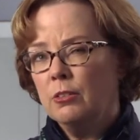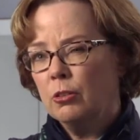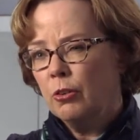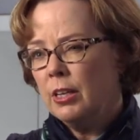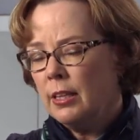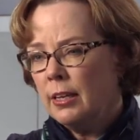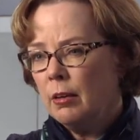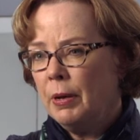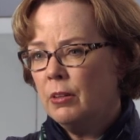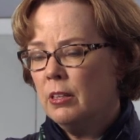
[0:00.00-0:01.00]
is a great thing
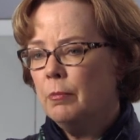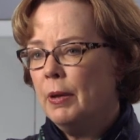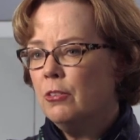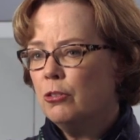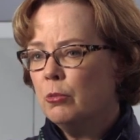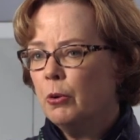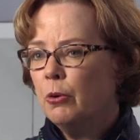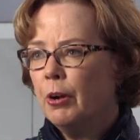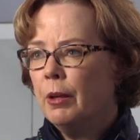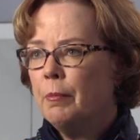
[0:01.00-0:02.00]
about the Ambassador
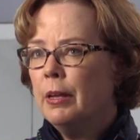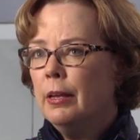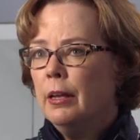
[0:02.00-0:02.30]
program.